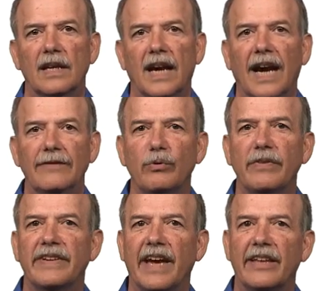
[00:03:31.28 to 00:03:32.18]
After
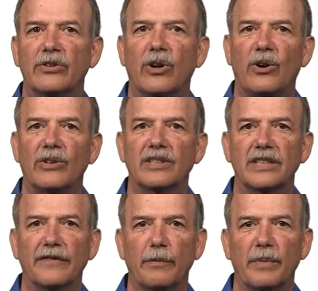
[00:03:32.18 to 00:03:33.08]
we've gathered all this
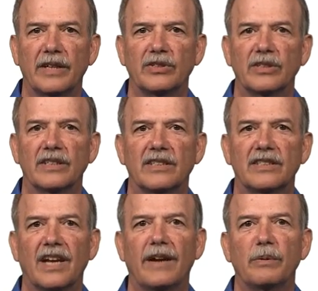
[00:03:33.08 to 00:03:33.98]
information, it's
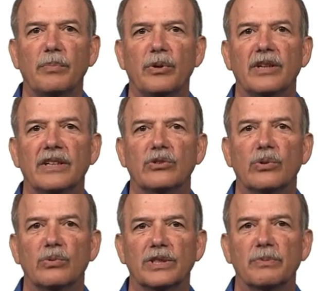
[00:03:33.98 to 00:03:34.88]
time to put it into a
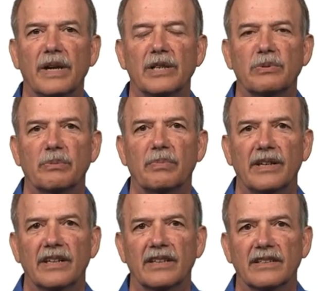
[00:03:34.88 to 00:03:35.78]
risk management
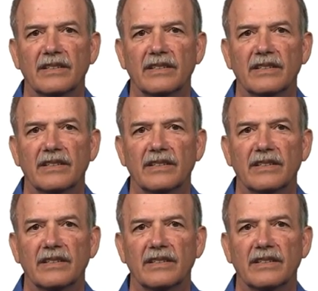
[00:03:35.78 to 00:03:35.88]
plan.